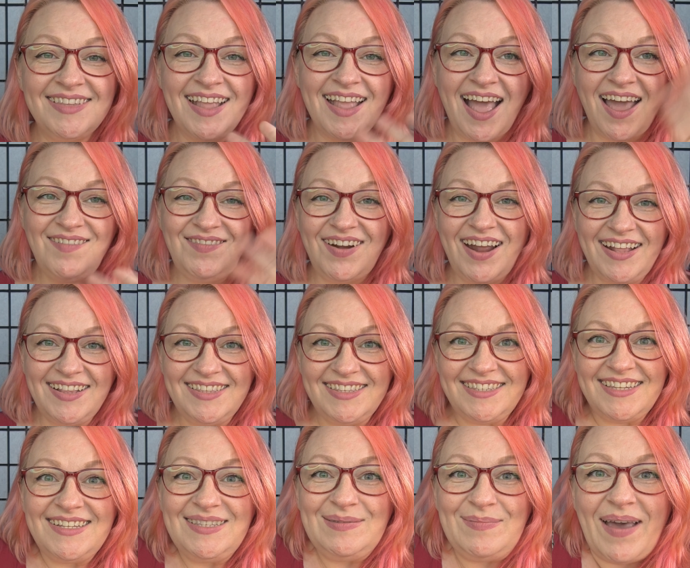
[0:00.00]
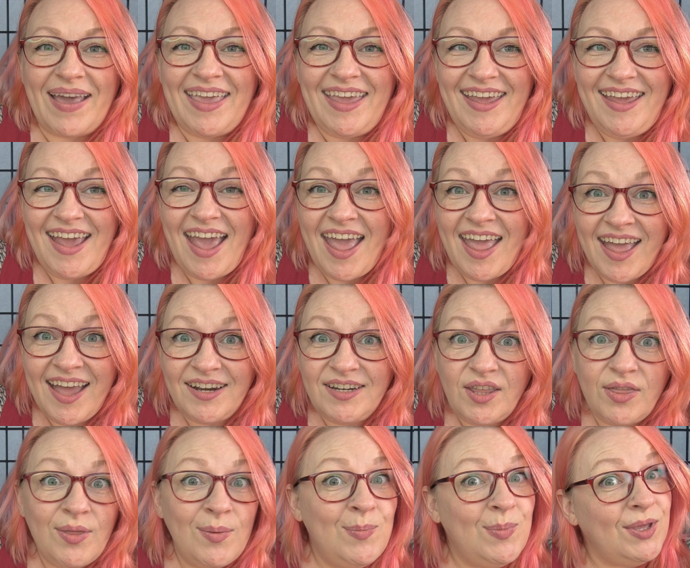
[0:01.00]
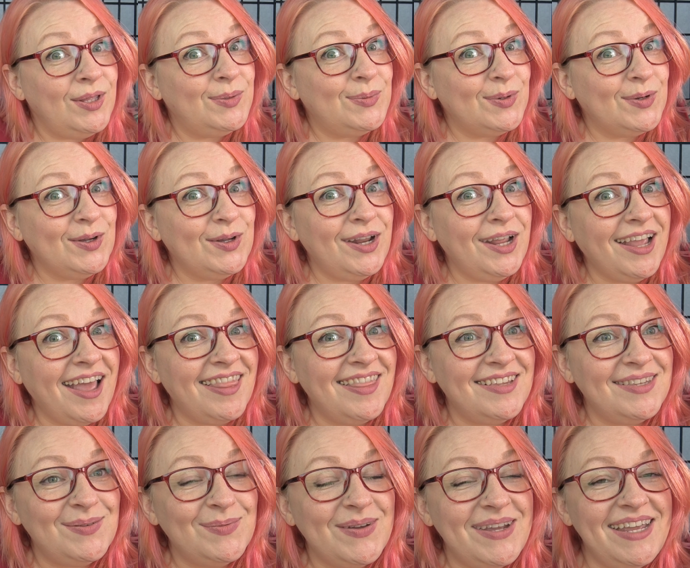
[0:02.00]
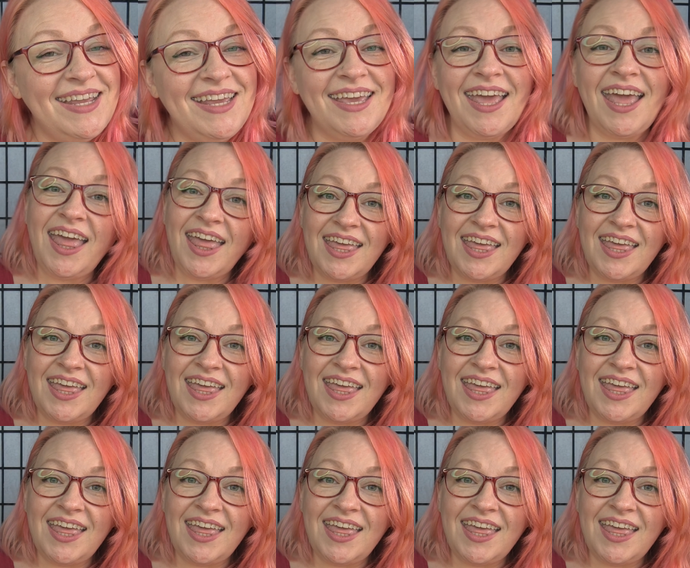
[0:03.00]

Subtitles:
Hi friends, it's Becky and the beads were good again this week.